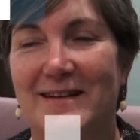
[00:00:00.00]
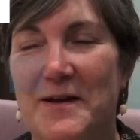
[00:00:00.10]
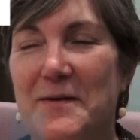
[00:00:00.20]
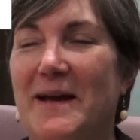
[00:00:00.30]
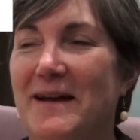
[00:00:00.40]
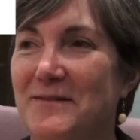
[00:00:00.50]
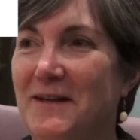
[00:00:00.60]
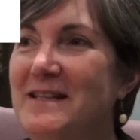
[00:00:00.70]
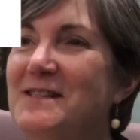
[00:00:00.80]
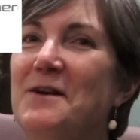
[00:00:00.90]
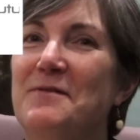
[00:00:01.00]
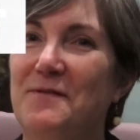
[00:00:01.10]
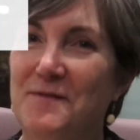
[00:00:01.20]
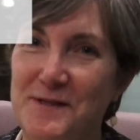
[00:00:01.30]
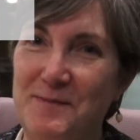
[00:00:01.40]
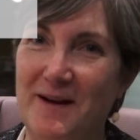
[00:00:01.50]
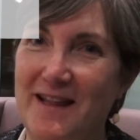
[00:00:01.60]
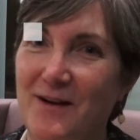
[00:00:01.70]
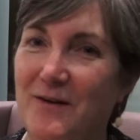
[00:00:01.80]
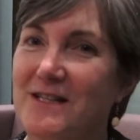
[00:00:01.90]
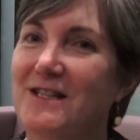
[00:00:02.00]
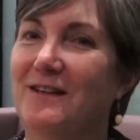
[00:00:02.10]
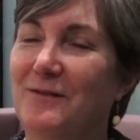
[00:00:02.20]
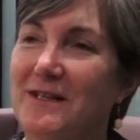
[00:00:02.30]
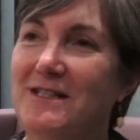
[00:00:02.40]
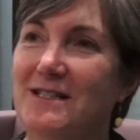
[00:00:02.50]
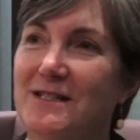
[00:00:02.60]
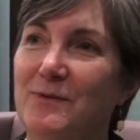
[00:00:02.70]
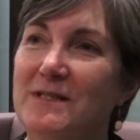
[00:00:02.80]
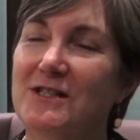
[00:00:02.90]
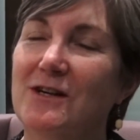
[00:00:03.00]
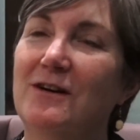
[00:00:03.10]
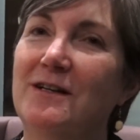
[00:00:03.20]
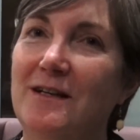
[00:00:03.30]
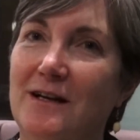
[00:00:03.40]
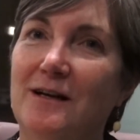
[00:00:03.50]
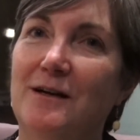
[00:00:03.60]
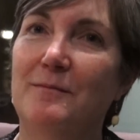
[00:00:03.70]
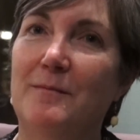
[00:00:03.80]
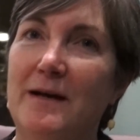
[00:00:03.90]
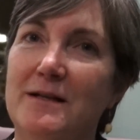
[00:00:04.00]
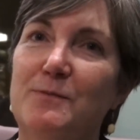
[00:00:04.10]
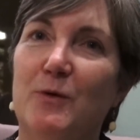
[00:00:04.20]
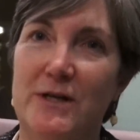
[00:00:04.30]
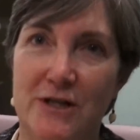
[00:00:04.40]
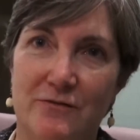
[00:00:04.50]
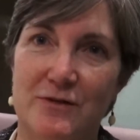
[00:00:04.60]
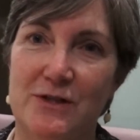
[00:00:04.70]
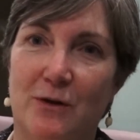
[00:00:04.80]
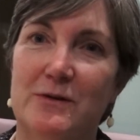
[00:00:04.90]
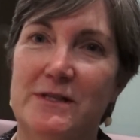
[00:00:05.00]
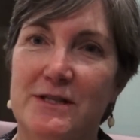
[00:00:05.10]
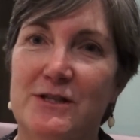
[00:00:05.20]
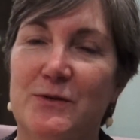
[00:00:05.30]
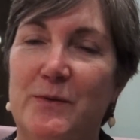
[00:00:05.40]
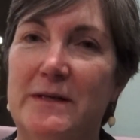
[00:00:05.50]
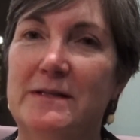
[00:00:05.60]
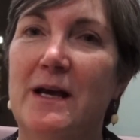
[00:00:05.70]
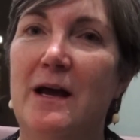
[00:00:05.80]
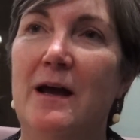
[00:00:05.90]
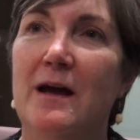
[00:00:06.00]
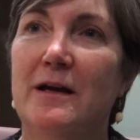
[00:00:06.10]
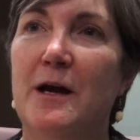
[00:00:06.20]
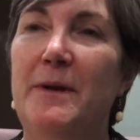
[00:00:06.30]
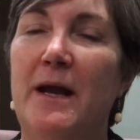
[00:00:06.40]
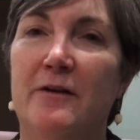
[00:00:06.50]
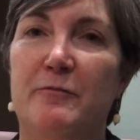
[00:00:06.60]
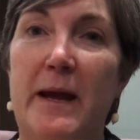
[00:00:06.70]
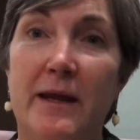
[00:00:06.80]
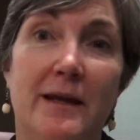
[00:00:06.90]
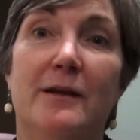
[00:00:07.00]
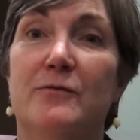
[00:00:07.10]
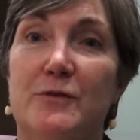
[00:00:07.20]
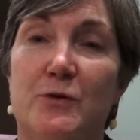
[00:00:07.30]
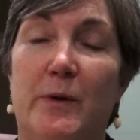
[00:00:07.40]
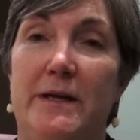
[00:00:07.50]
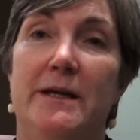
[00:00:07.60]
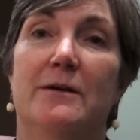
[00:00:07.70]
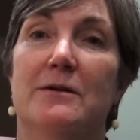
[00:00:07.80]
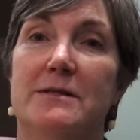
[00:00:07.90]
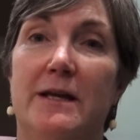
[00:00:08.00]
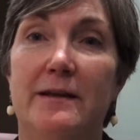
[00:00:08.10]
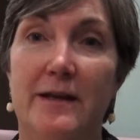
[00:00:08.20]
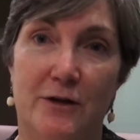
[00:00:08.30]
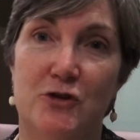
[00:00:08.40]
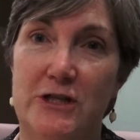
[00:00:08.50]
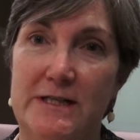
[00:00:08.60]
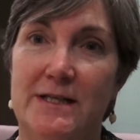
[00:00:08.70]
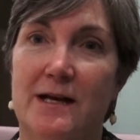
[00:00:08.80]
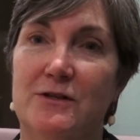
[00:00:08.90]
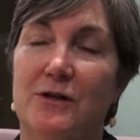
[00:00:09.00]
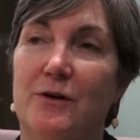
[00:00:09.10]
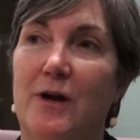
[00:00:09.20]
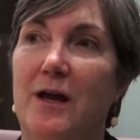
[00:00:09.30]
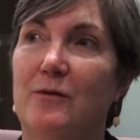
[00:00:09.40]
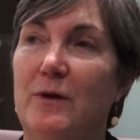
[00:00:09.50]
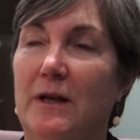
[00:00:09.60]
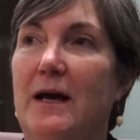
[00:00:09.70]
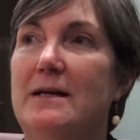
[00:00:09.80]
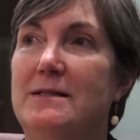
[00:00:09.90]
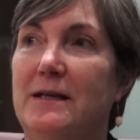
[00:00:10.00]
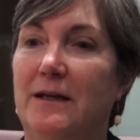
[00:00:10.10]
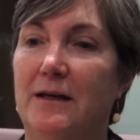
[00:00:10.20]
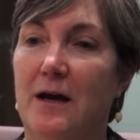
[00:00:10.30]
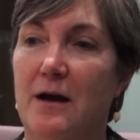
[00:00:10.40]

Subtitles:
Okay, well, let's start with the first part of that question, which is what started my inspiration for Solar Sister was coming out of banking for 20 years in the energy sector and realizing